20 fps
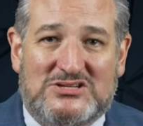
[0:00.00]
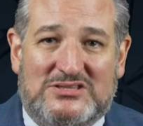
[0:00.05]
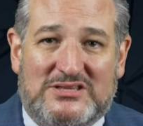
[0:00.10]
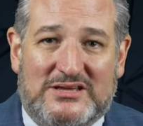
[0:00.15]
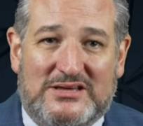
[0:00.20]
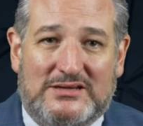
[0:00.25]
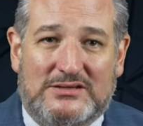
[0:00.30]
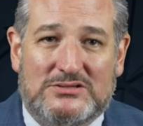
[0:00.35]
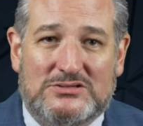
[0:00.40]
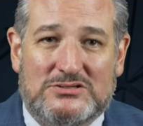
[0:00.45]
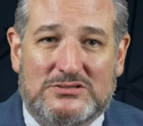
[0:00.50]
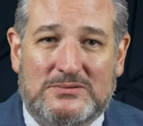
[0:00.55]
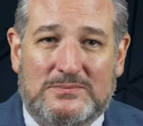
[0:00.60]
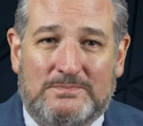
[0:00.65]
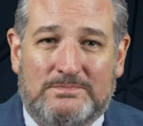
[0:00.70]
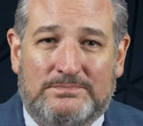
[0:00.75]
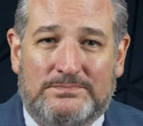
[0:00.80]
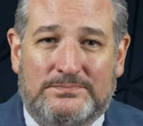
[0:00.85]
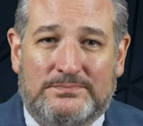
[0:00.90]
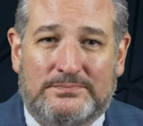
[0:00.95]
things
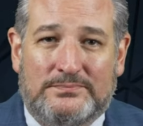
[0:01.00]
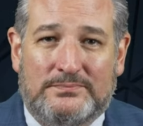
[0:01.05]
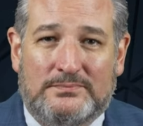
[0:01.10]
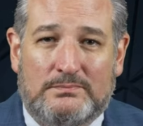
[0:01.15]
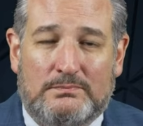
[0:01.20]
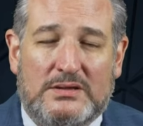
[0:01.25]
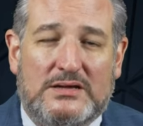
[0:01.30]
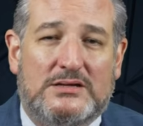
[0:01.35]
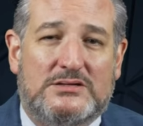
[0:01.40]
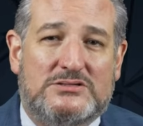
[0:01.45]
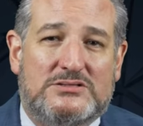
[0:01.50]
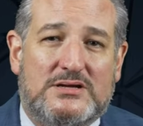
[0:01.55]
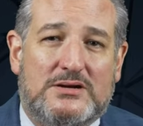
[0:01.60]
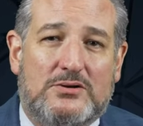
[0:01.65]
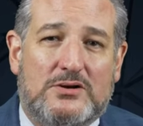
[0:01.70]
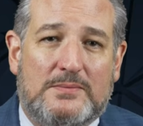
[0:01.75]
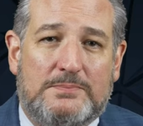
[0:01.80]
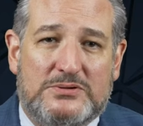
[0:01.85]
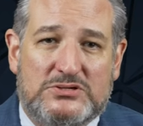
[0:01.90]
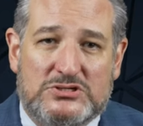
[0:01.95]
because they're
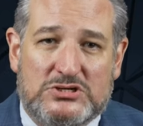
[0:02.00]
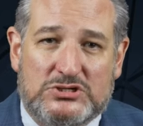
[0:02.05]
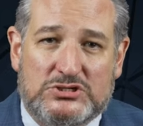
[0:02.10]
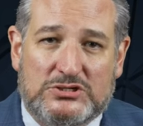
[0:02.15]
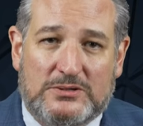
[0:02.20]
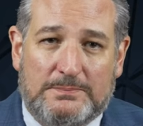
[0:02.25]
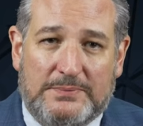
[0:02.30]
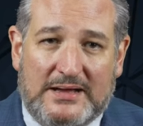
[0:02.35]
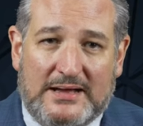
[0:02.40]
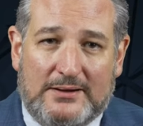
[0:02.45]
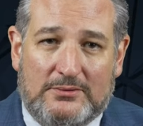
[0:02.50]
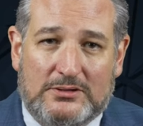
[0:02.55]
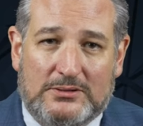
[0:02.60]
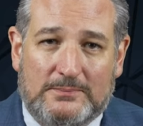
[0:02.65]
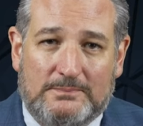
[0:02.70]
in a position of power.